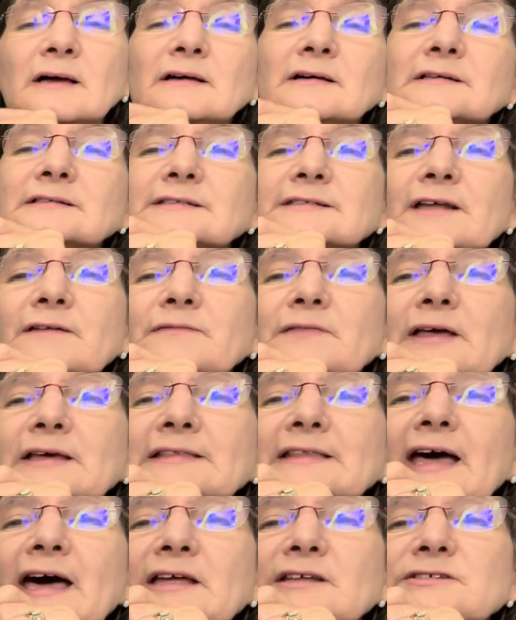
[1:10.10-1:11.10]
stuff like
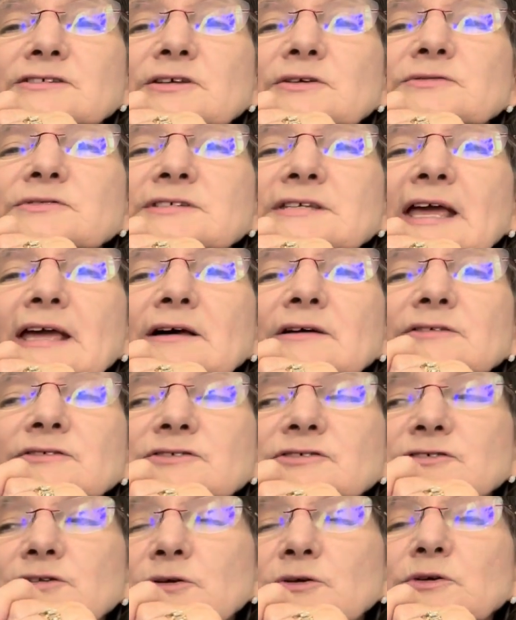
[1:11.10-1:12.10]
that. It's those sounds.
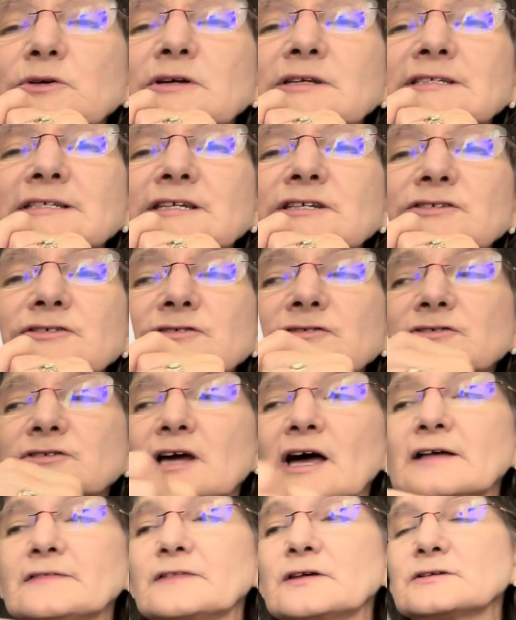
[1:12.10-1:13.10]
So you can teach your
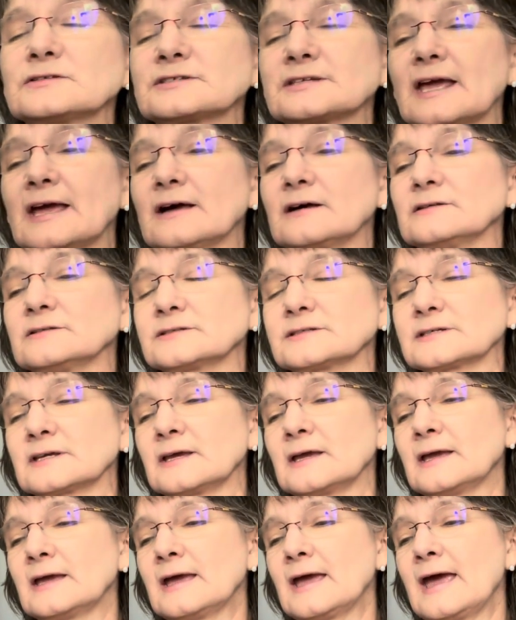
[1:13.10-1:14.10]
child those sounds.
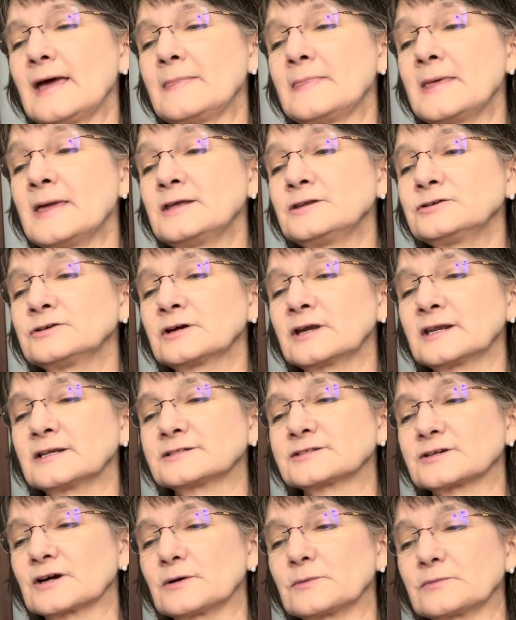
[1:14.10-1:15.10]
And then you're going to
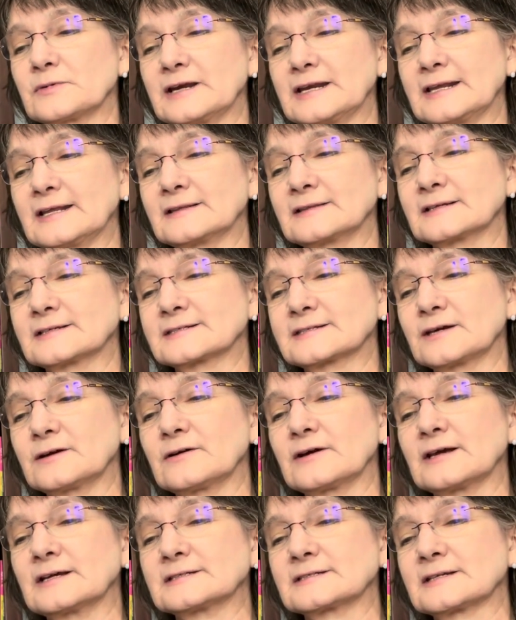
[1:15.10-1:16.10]
start reading the
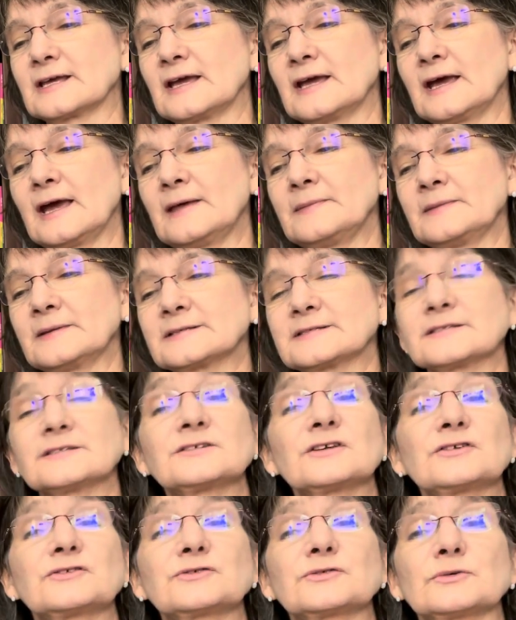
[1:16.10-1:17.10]
series. And this is
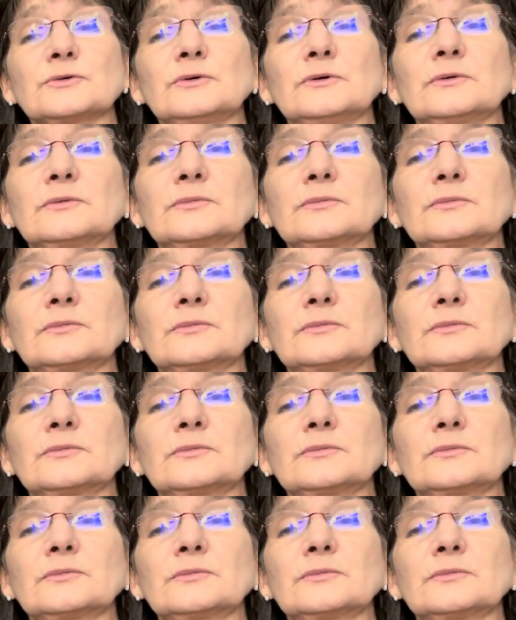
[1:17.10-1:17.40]
a dual